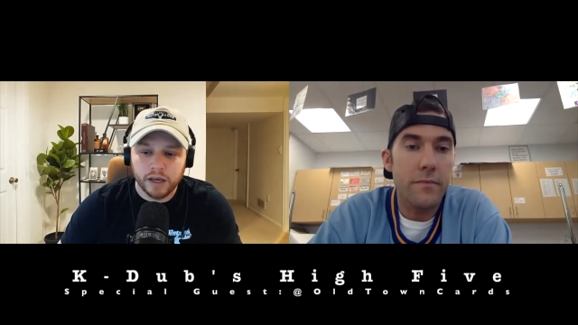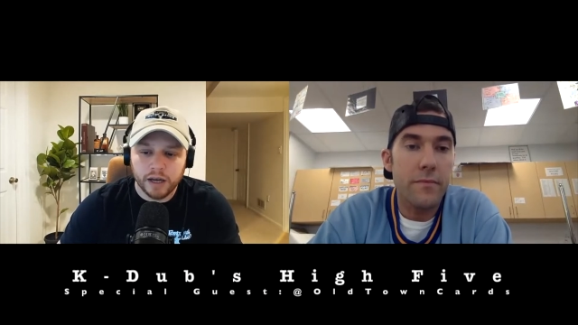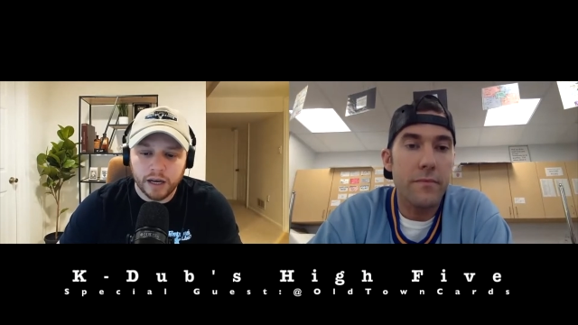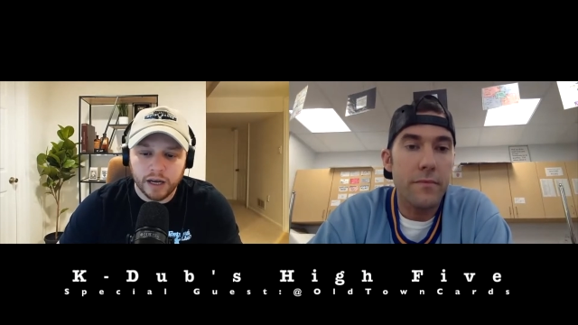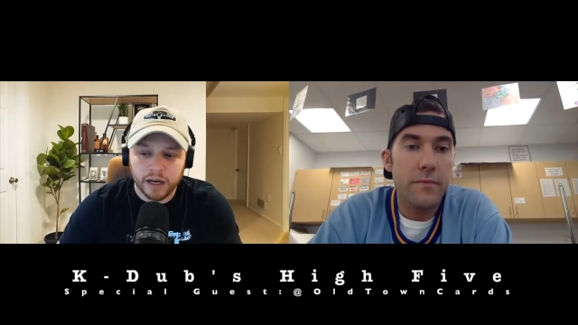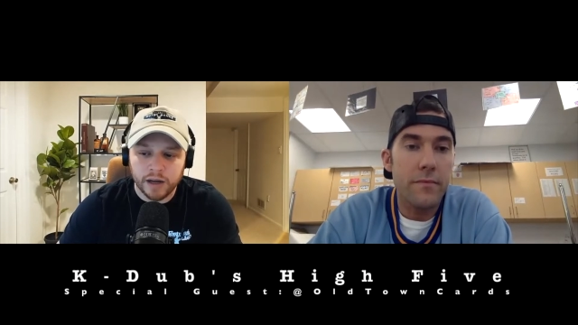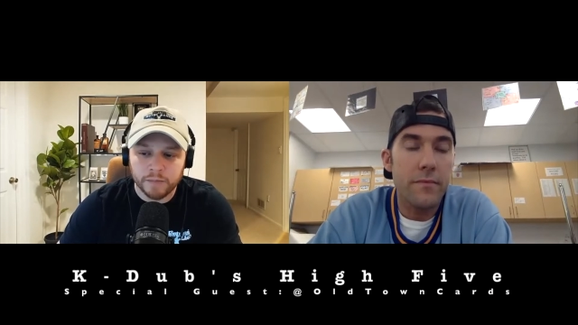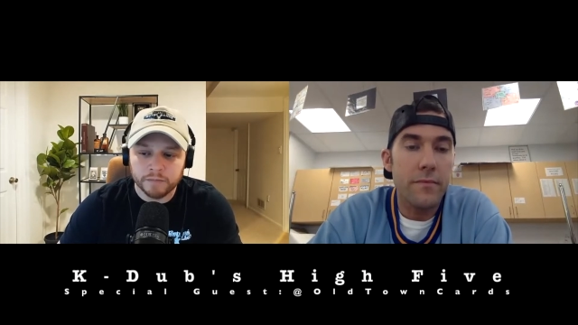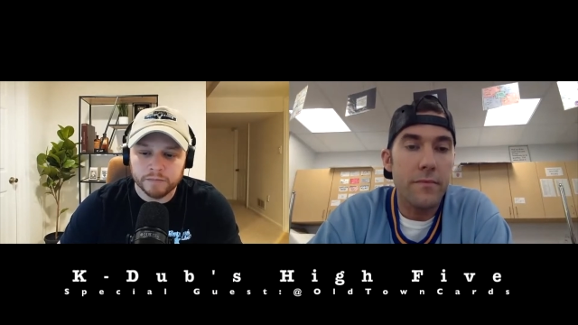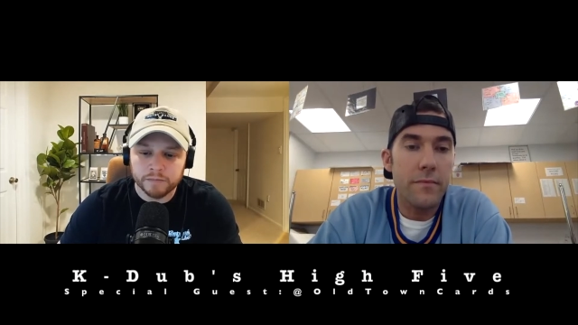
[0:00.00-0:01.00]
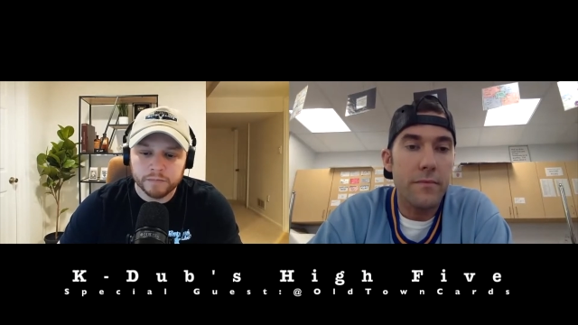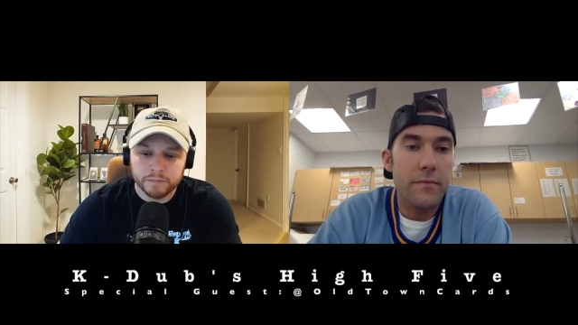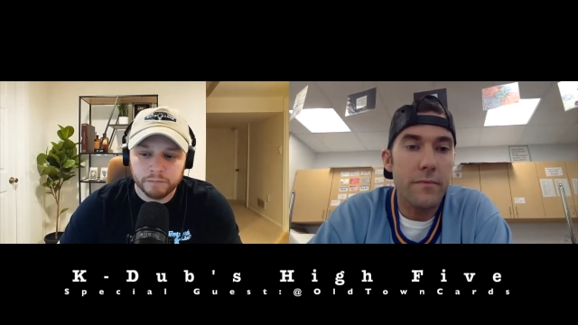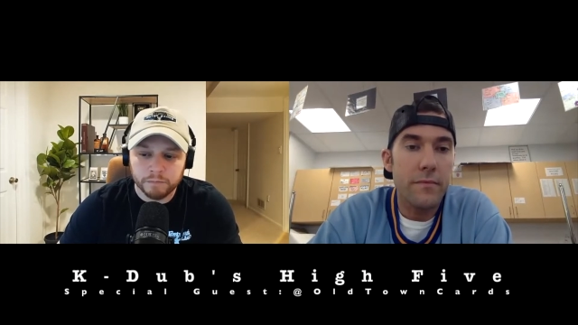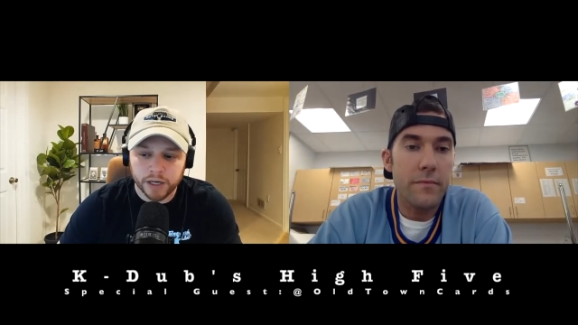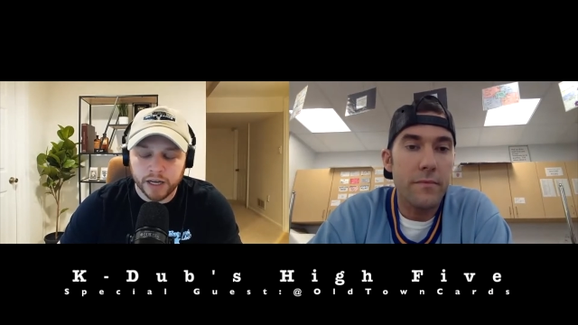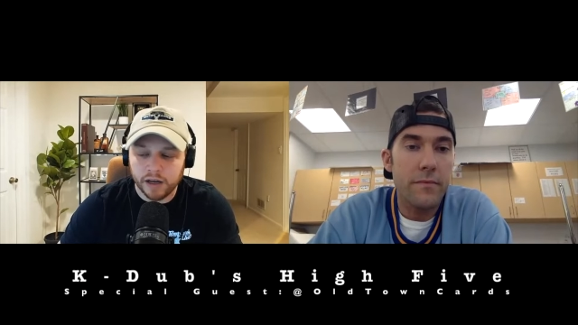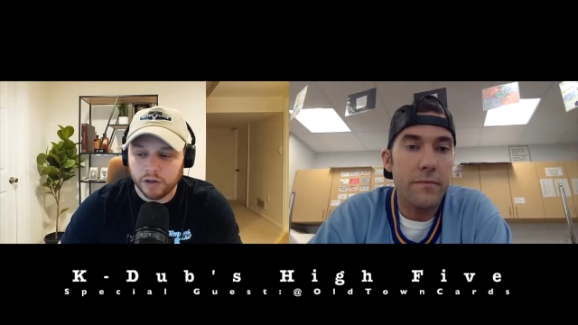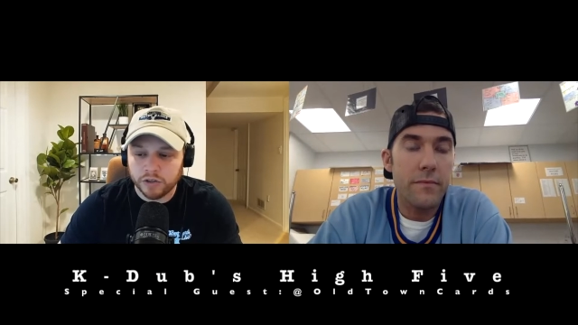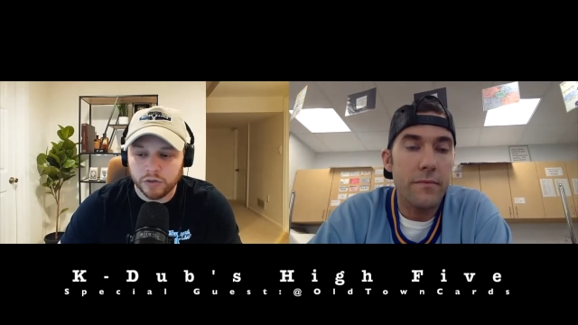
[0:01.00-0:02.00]
Speaker 1: Um, but I
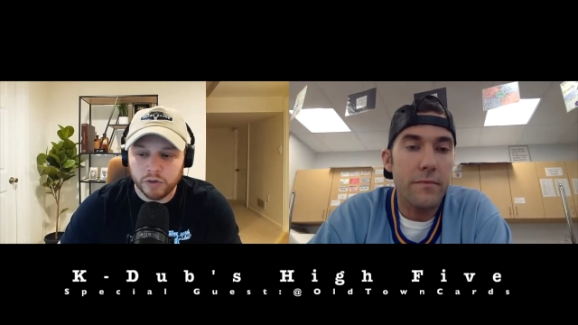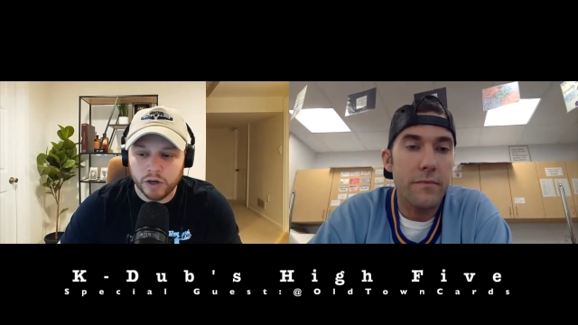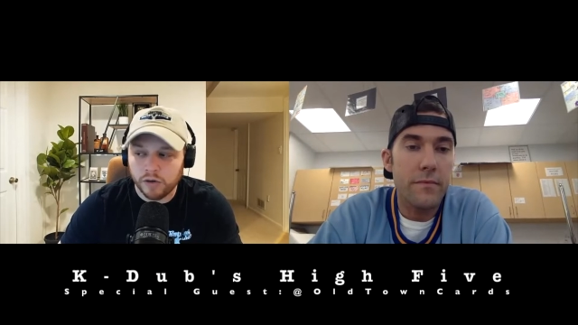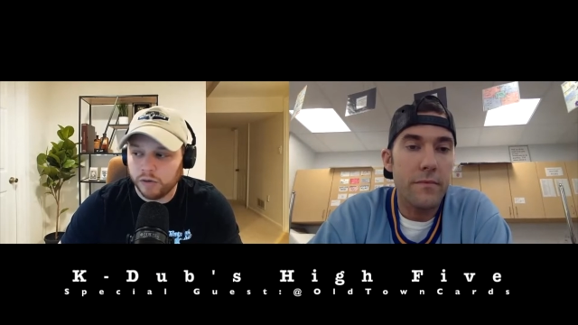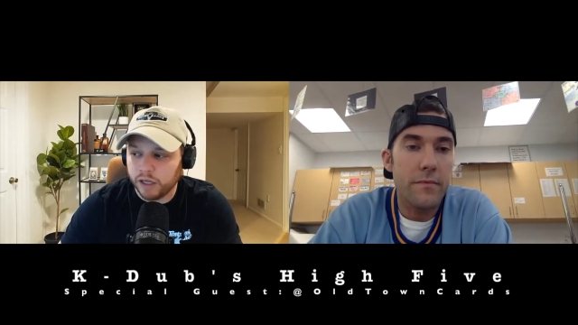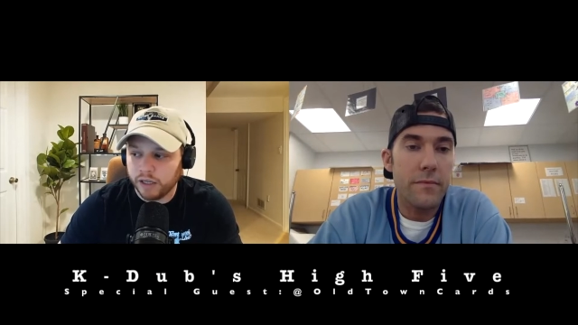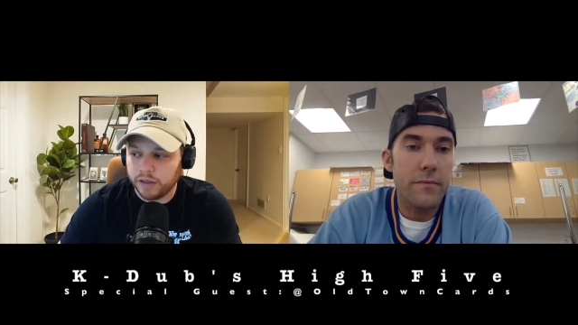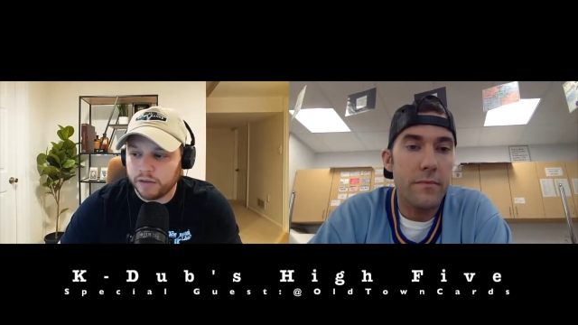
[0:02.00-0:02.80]
also know like